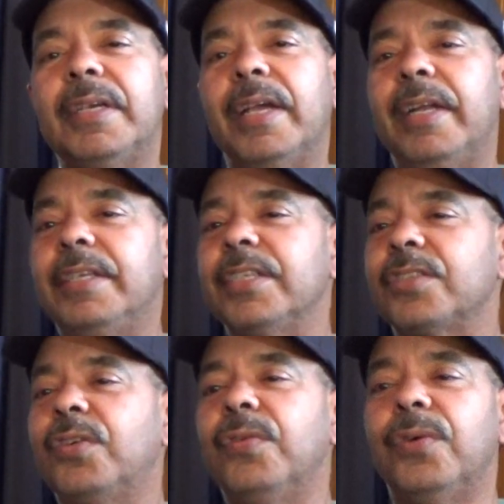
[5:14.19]
And it
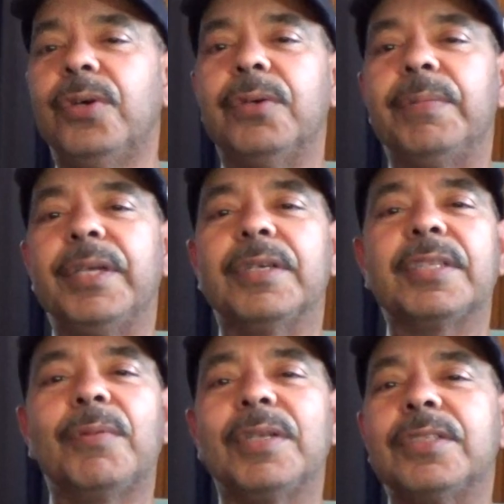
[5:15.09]
just grew because
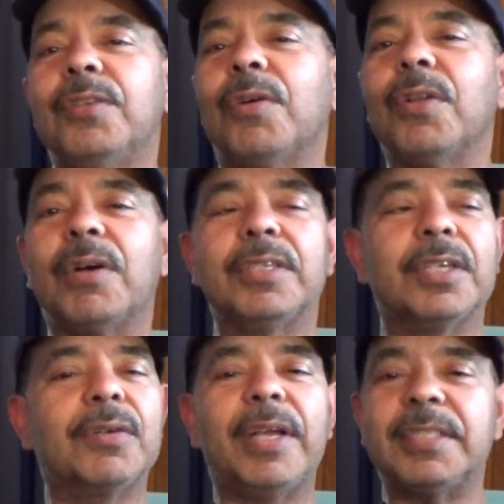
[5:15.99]
it was no longer
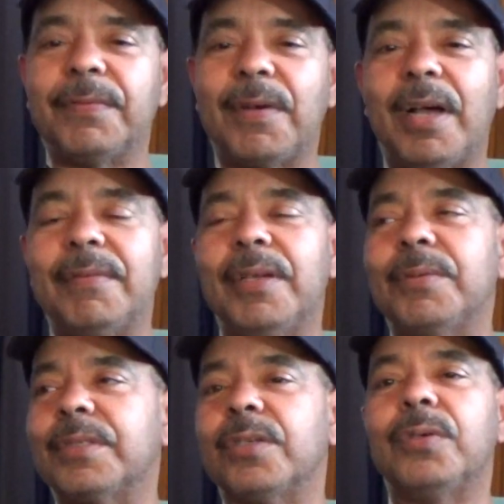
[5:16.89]
the Crazy Five. It
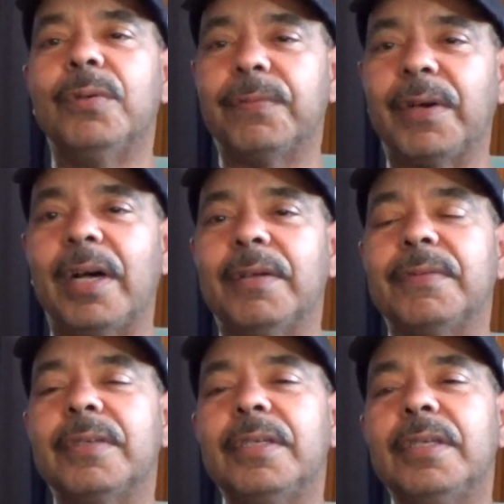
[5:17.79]
was the Cool Five.